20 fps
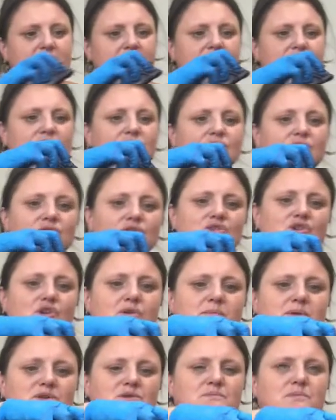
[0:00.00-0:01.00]
So not too
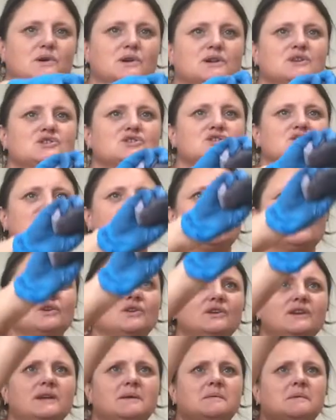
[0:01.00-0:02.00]
much polish has gone
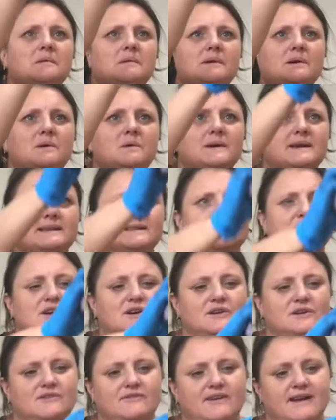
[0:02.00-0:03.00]
on here. We want a quick
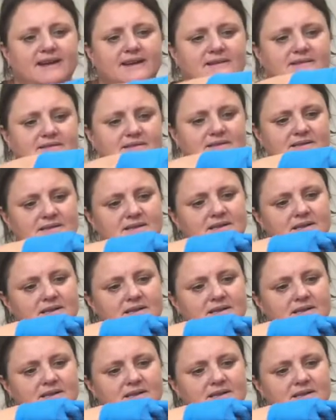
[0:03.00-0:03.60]
turnaround